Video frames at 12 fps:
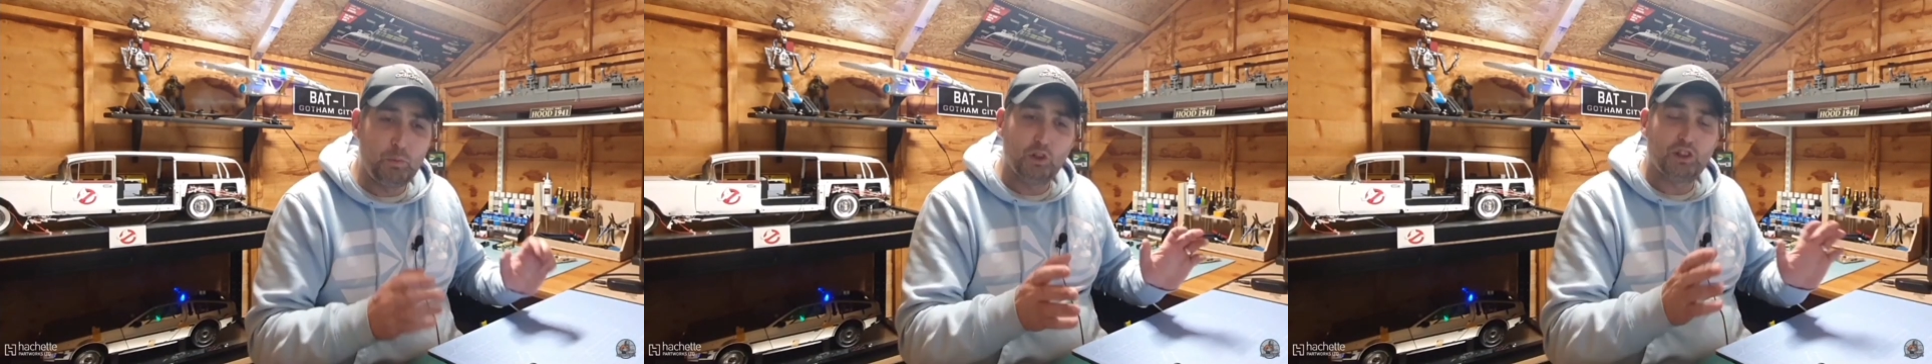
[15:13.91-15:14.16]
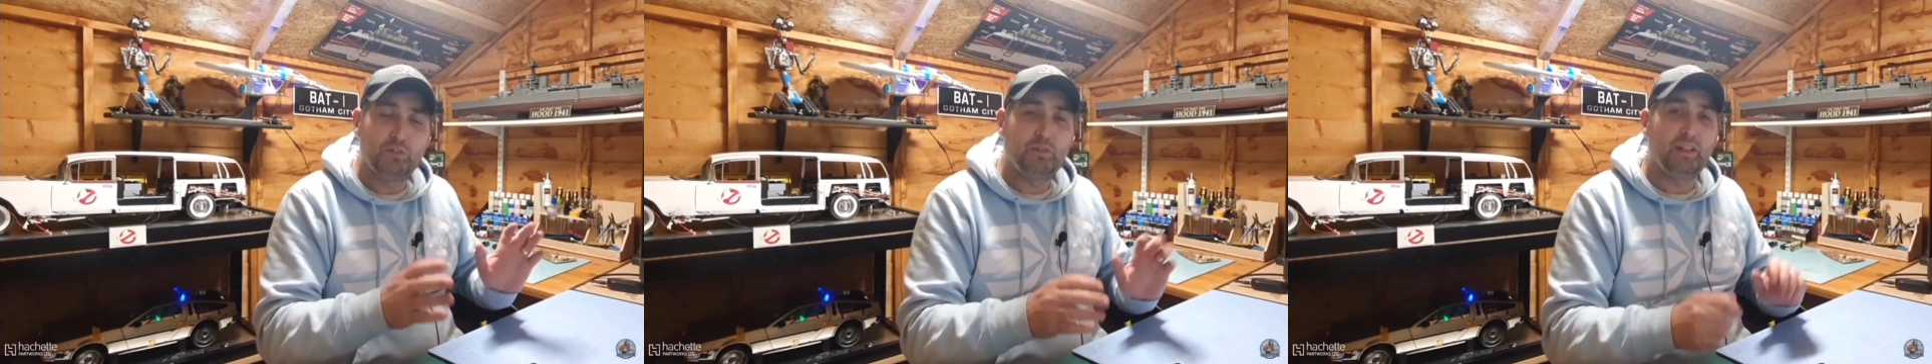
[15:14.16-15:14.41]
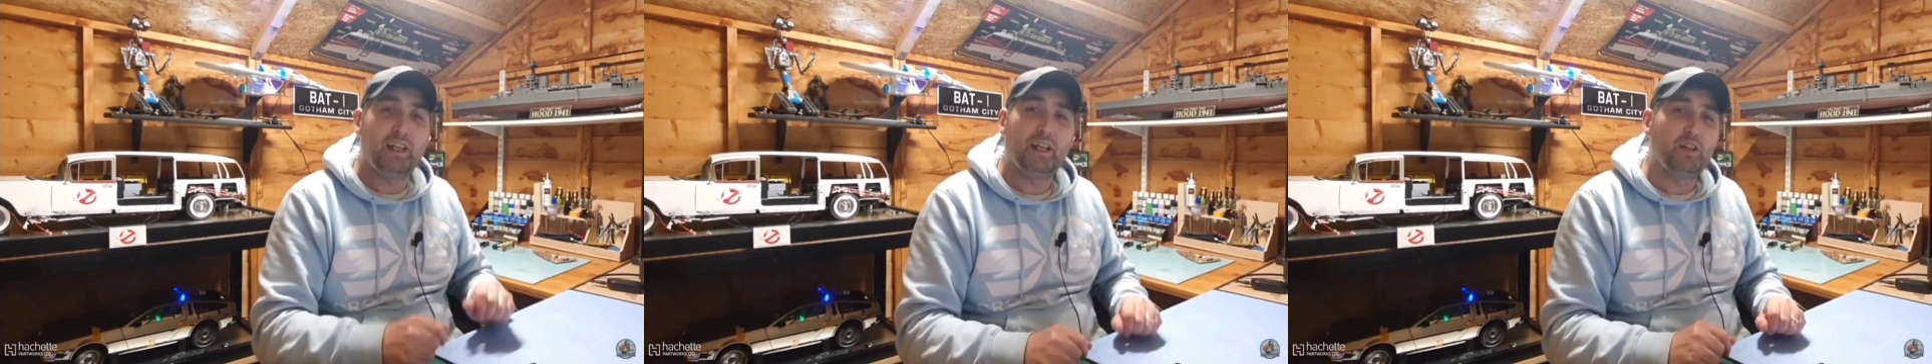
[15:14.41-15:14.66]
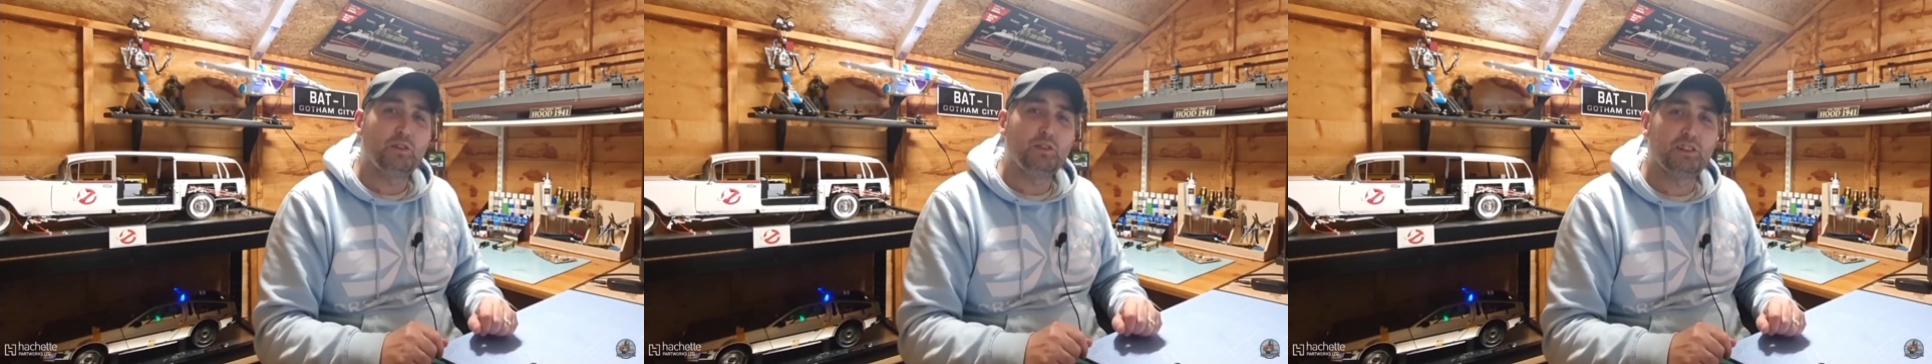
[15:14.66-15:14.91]
I've been watching
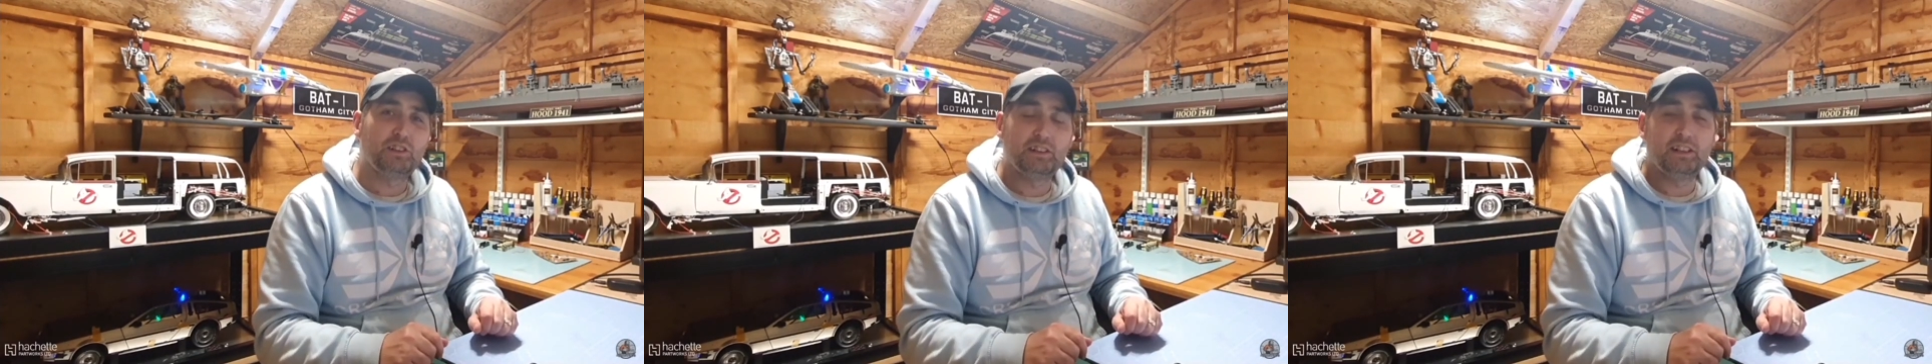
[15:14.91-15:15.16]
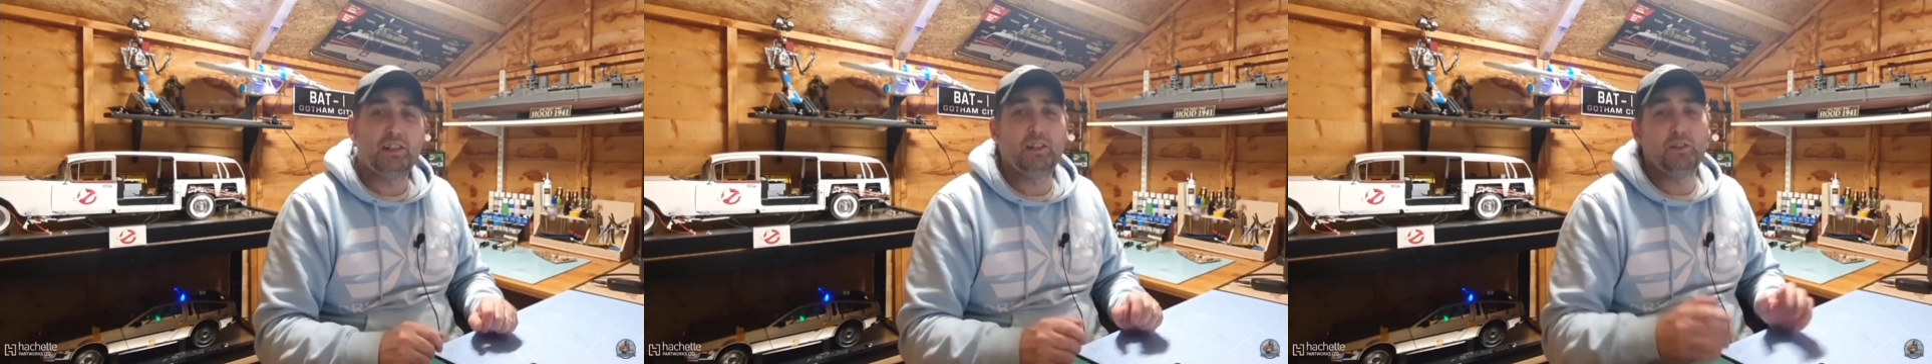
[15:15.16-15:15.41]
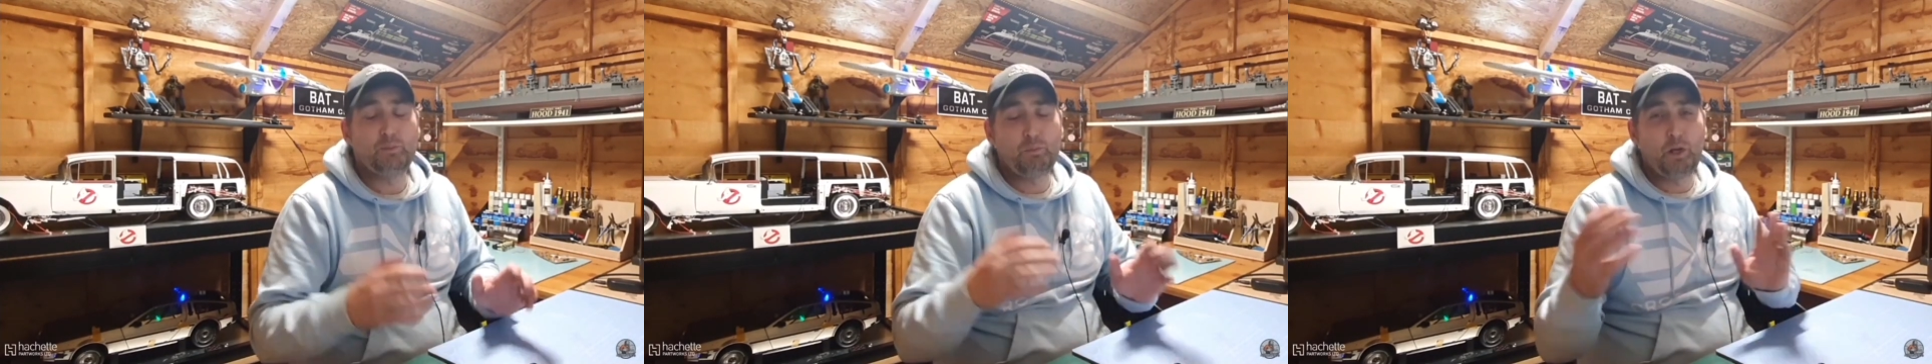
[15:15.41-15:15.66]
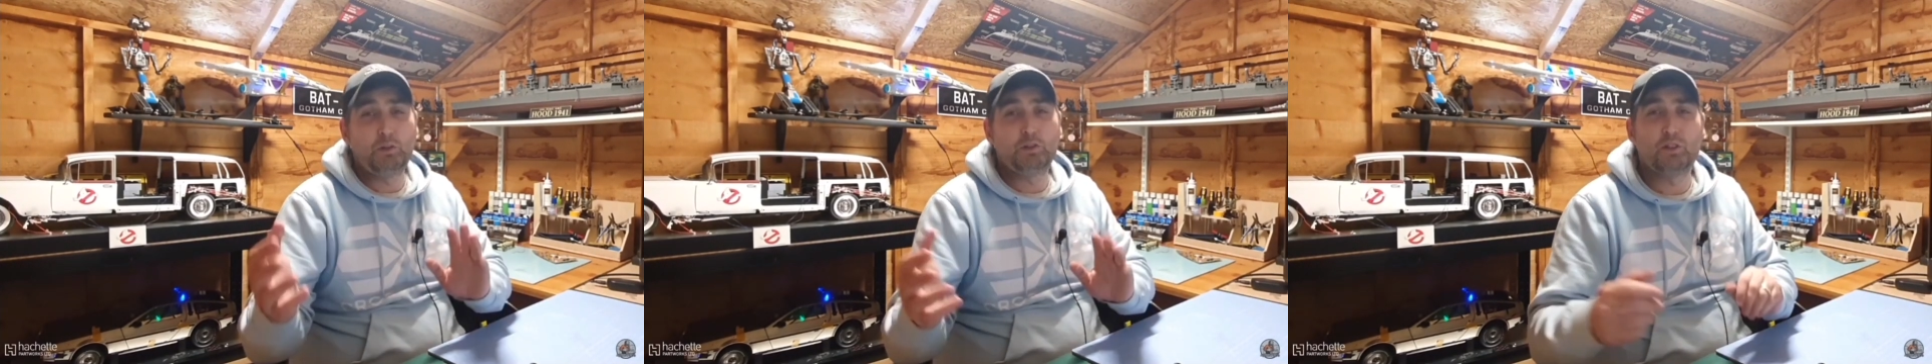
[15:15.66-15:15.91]
videos and seen the